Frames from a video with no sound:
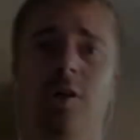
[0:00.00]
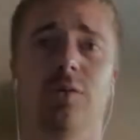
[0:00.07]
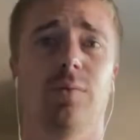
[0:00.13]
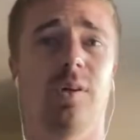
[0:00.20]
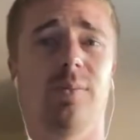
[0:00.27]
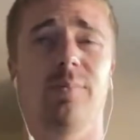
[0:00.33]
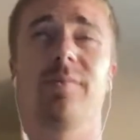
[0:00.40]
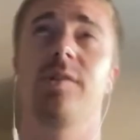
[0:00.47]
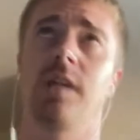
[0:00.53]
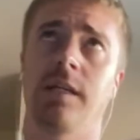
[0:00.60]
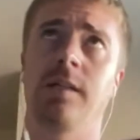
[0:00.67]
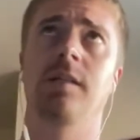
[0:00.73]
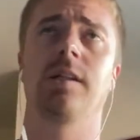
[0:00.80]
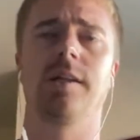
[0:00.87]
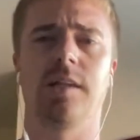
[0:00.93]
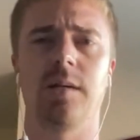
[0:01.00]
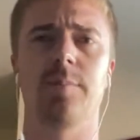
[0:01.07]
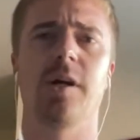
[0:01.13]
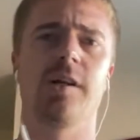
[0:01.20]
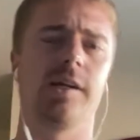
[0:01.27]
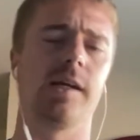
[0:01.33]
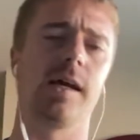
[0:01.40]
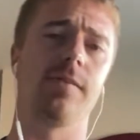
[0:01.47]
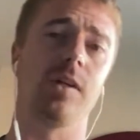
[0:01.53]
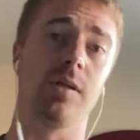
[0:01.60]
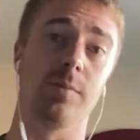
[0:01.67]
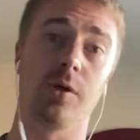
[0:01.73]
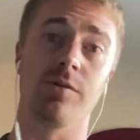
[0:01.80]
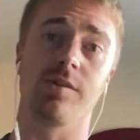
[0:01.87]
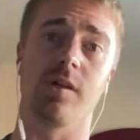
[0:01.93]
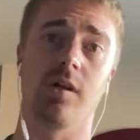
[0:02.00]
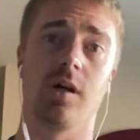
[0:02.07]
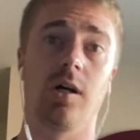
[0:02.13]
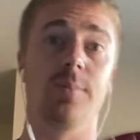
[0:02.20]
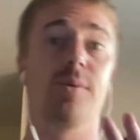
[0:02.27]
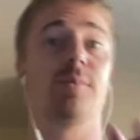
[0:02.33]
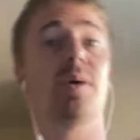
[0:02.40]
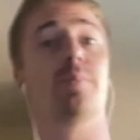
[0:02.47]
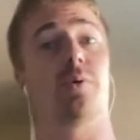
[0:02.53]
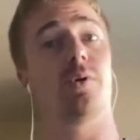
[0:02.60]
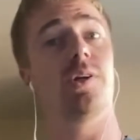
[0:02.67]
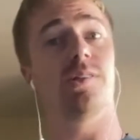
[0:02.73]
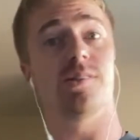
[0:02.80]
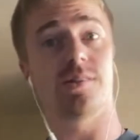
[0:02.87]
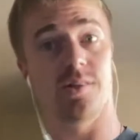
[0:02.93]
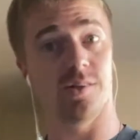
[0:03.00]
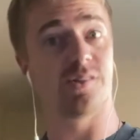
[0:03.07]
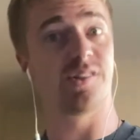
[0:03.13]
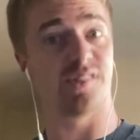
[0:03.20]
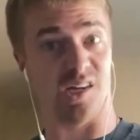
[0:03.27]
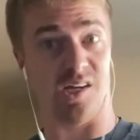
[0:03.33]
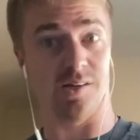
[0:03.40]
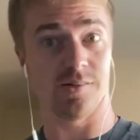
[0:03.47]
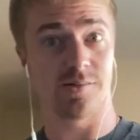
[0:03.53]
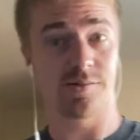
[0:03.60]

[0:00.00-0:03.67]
Well, technically they barely have any bones at all, but my point still stands.